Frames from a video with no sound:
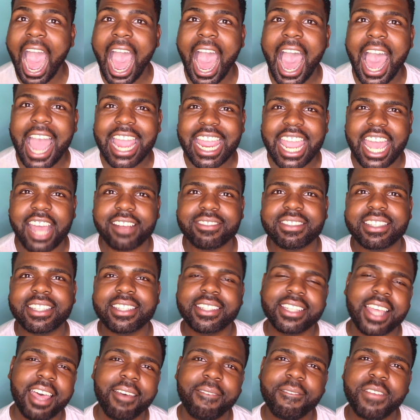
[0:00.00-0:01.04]
I have
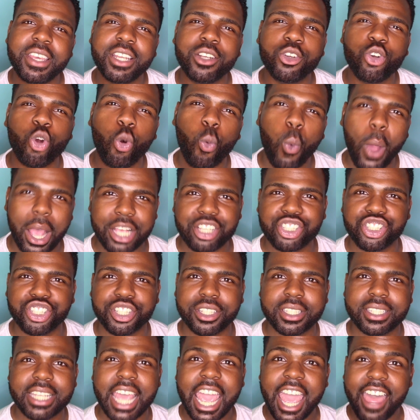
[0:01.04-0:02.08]
7
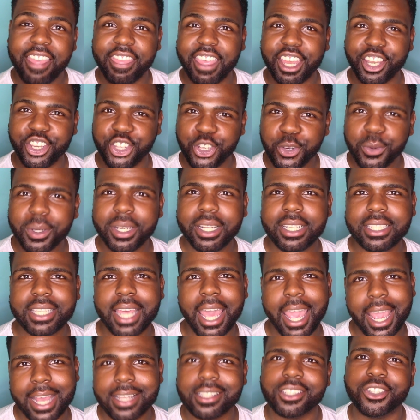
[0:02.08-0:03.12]
questions that you need
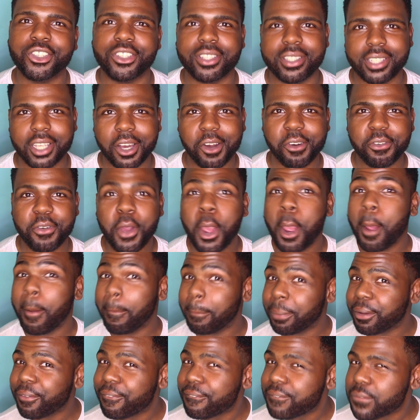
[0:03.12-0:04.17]
to ask
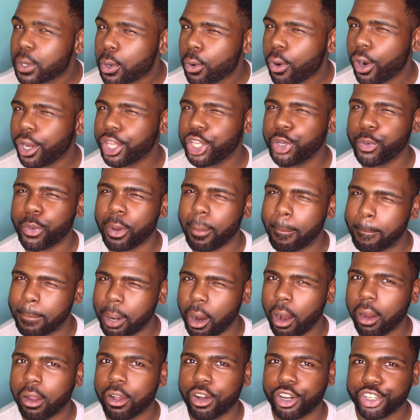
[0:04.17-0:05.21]
yourself before you
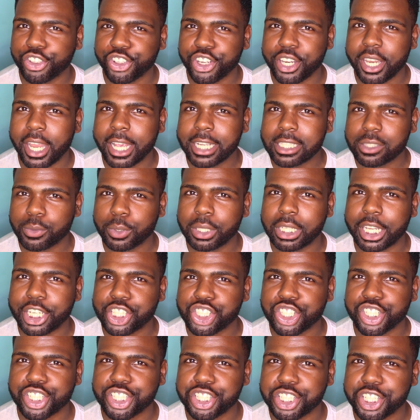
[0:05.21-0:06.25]
embark on your next
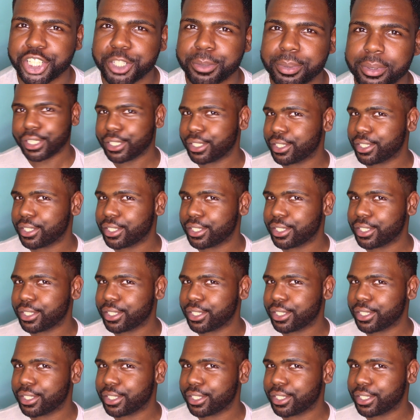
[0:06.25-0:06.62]
relationship.